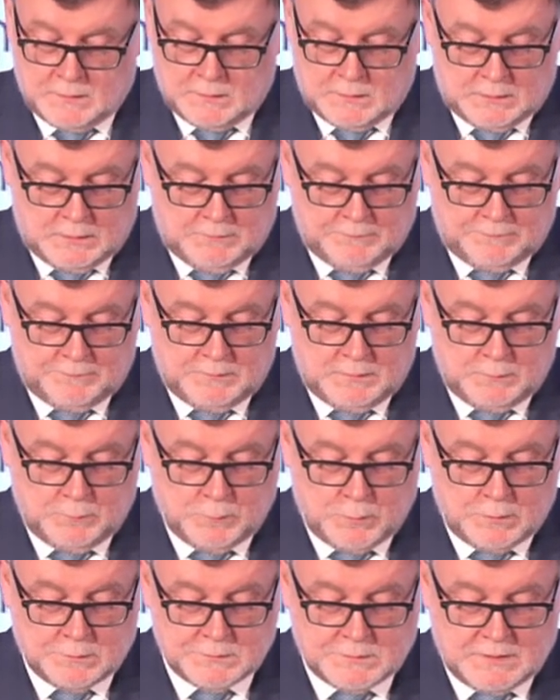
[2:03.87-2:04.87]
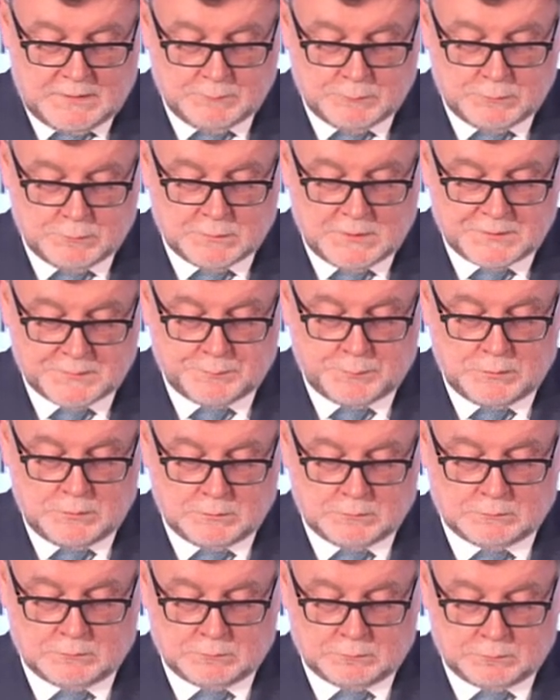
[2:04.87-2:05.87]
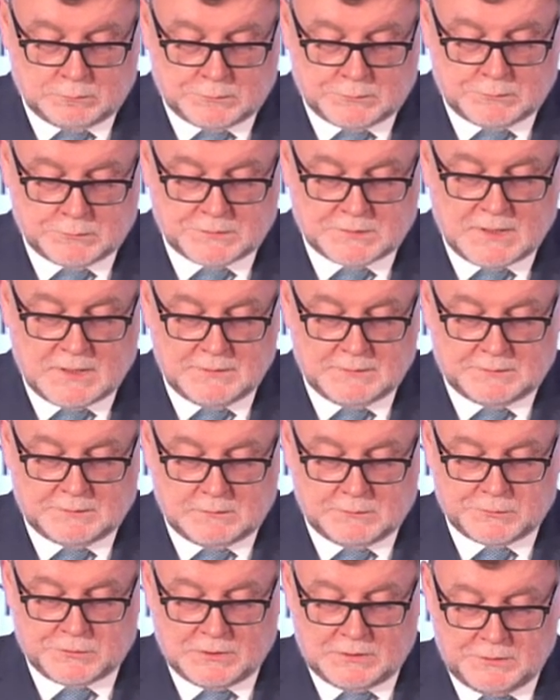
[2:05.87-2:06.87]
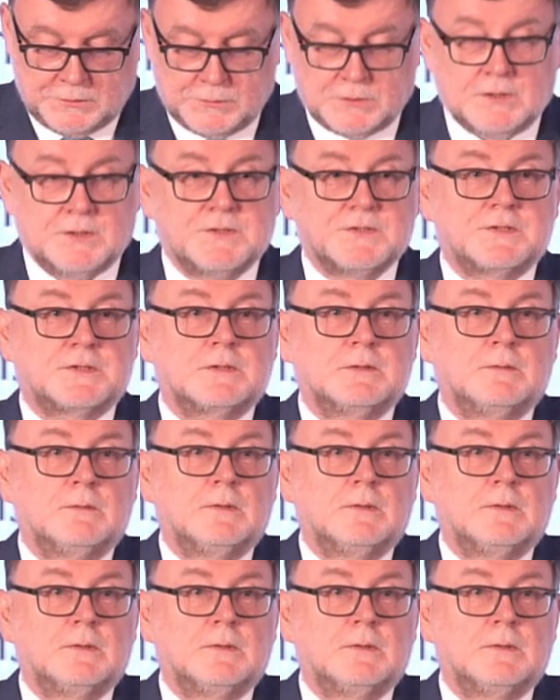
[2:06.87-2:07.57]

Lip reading: if we want them to respond to societal challenges,